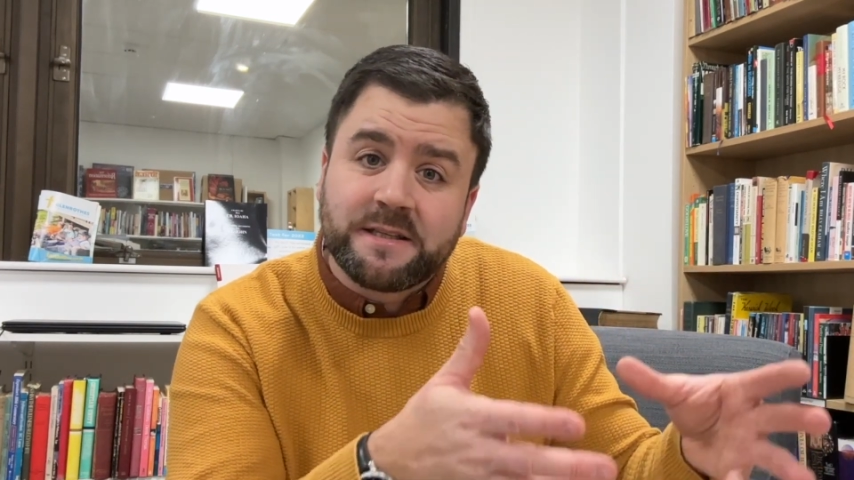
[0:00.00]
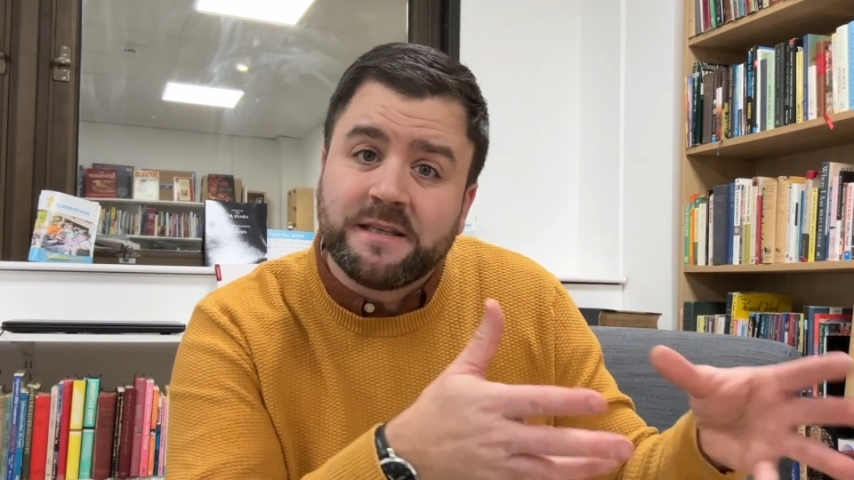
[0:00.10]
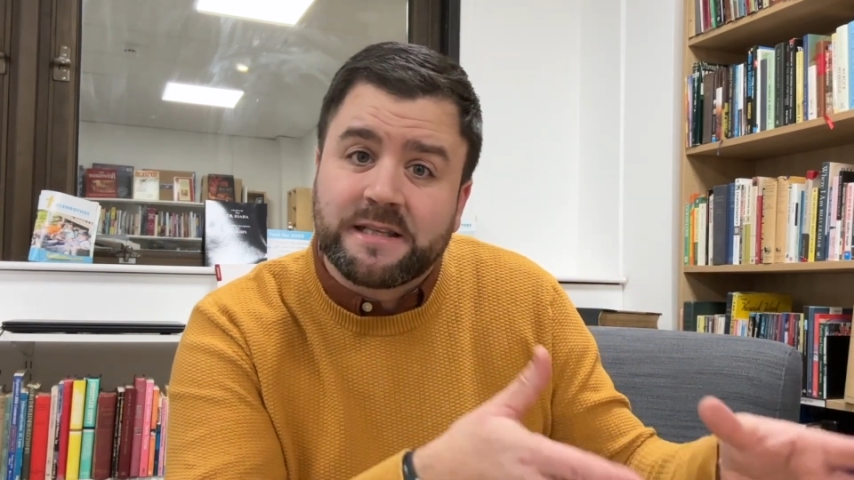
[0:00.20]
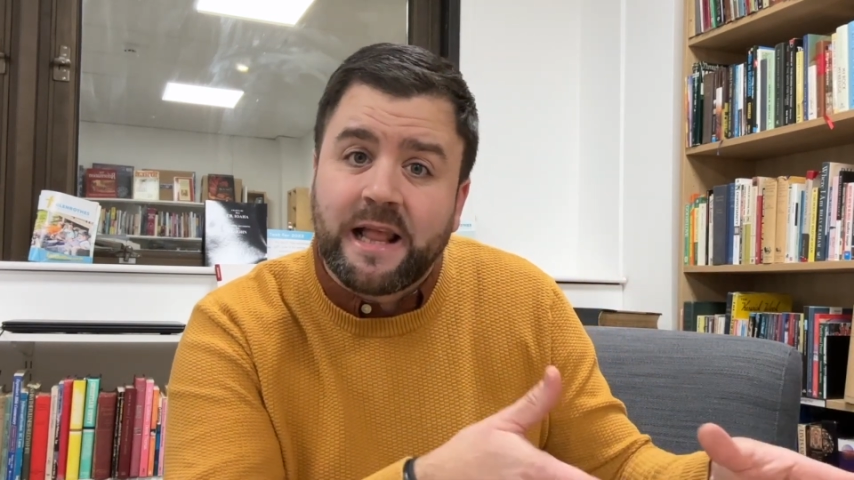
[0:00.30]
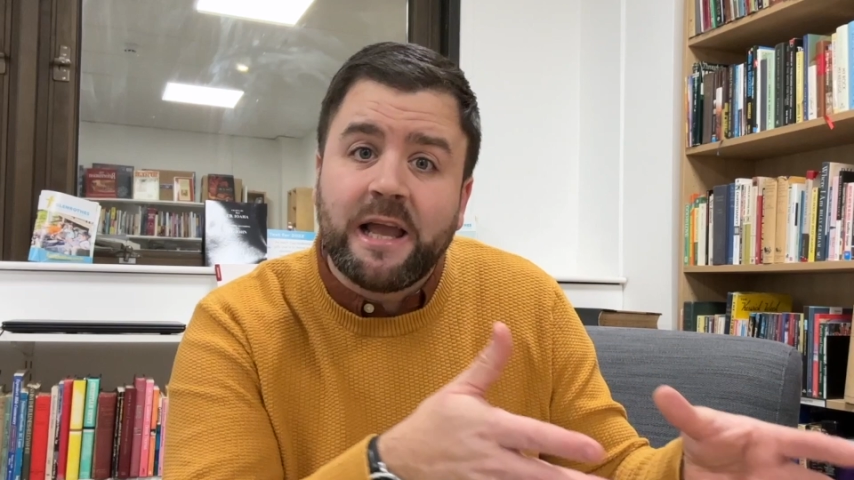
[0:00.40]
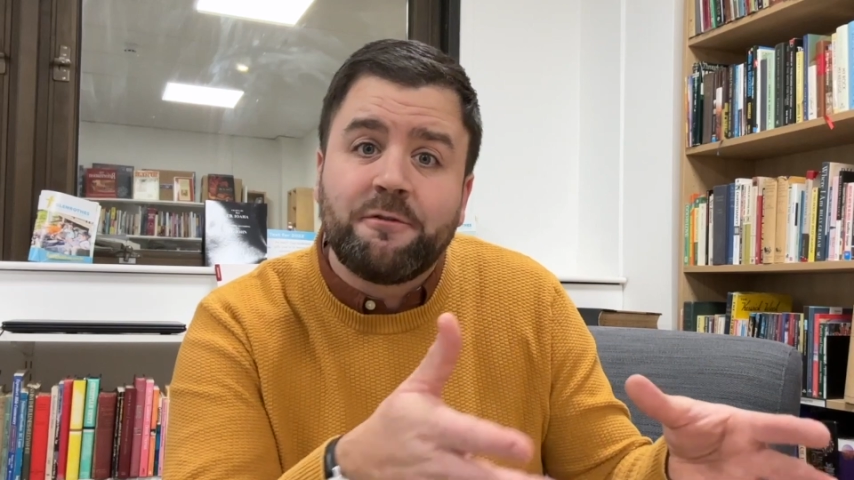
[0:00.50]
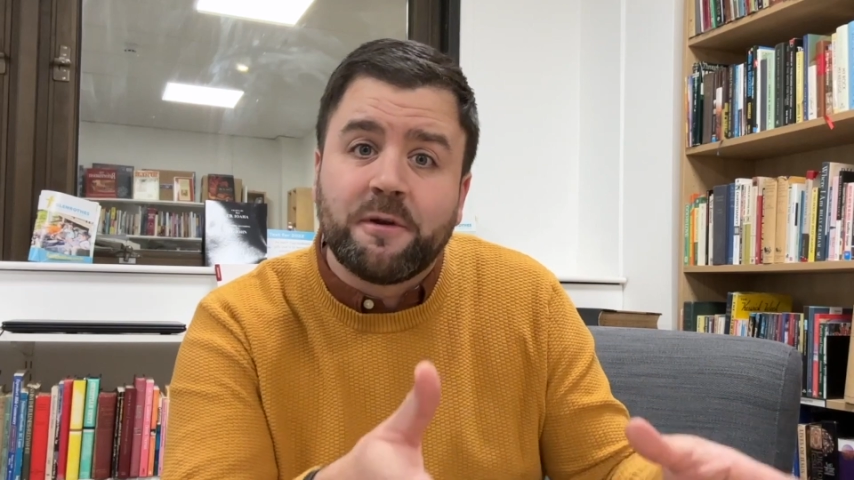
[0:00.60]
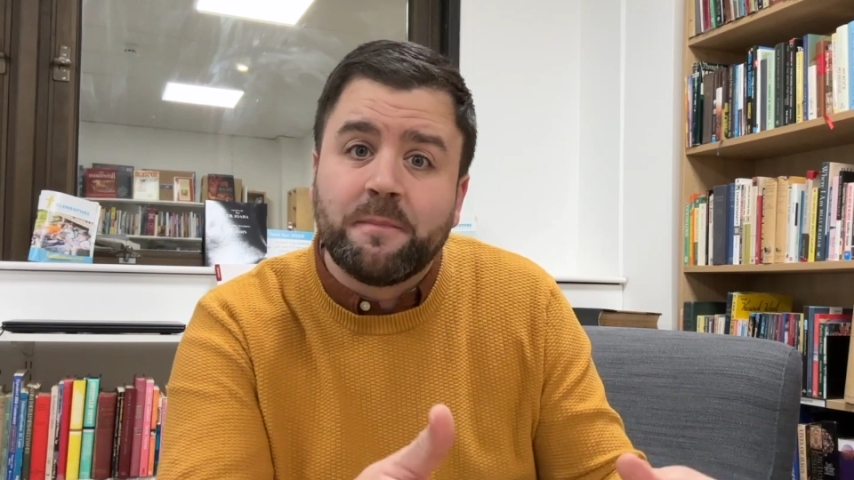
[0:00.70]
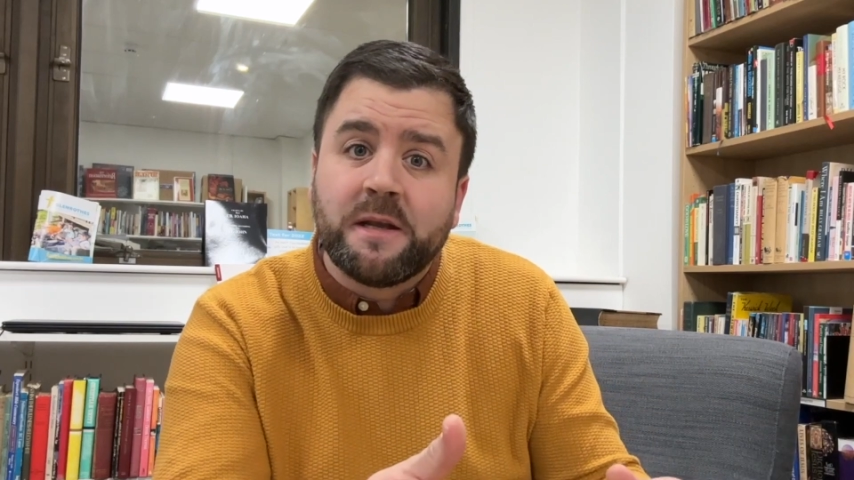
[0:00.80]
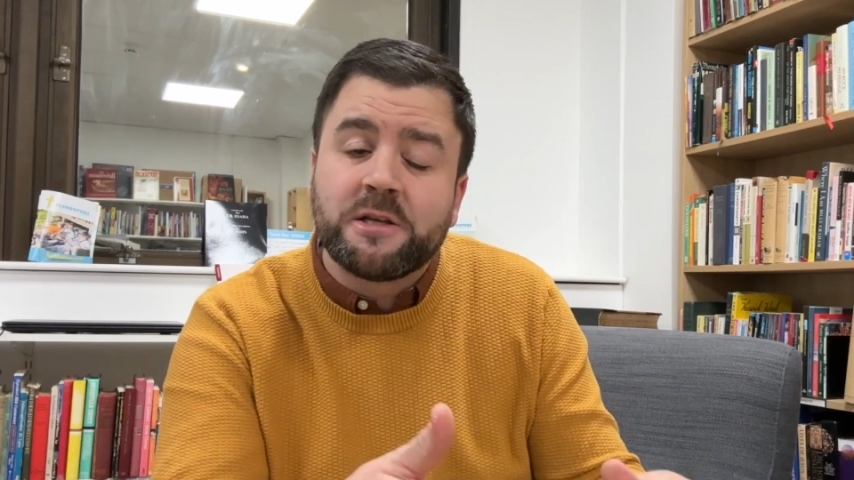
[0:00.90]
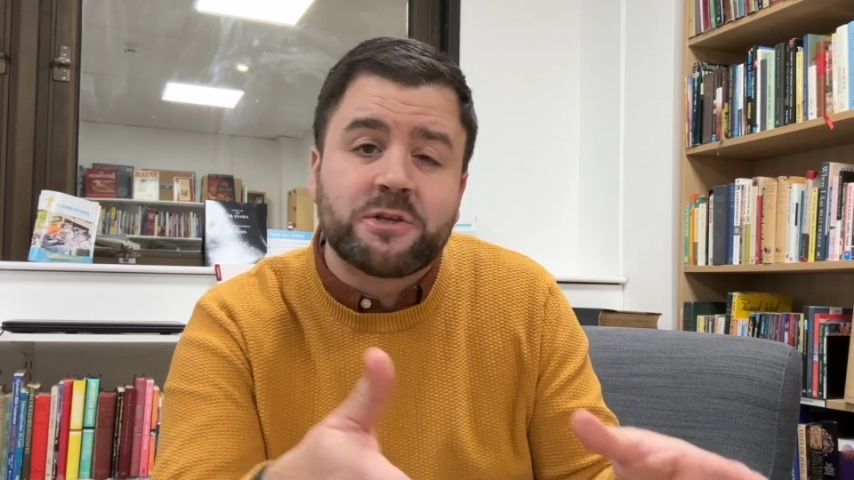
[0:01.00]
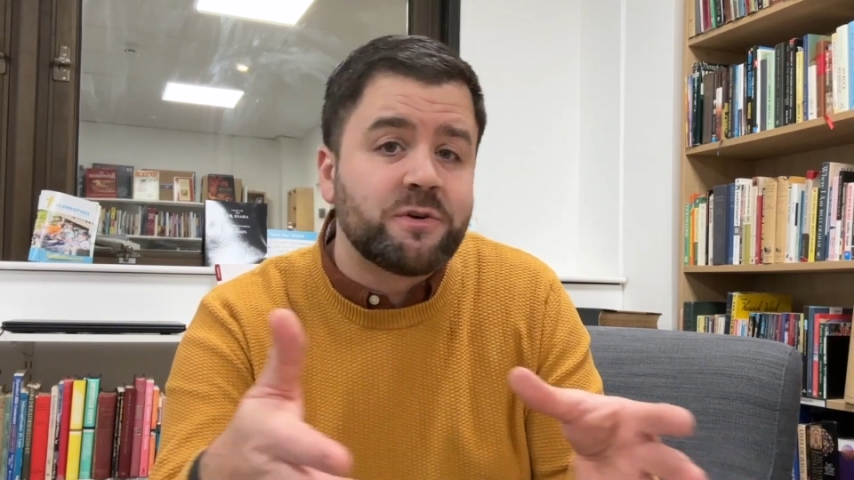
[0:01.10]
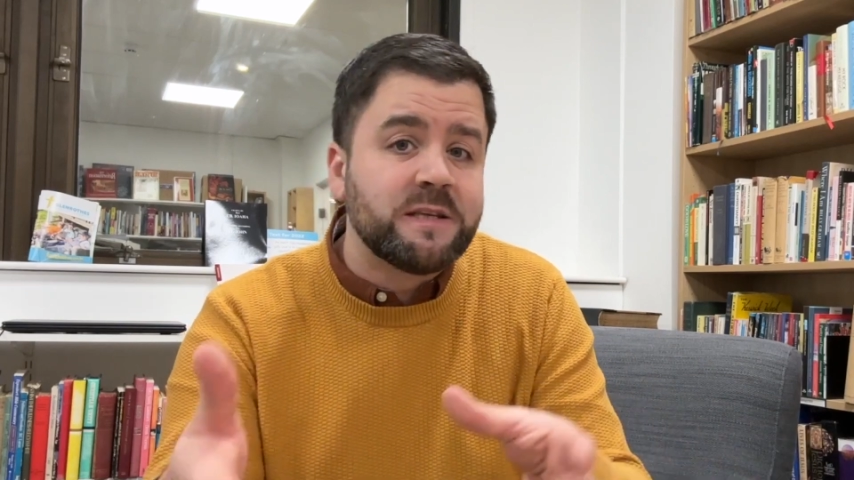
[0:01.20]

and his life and ministry,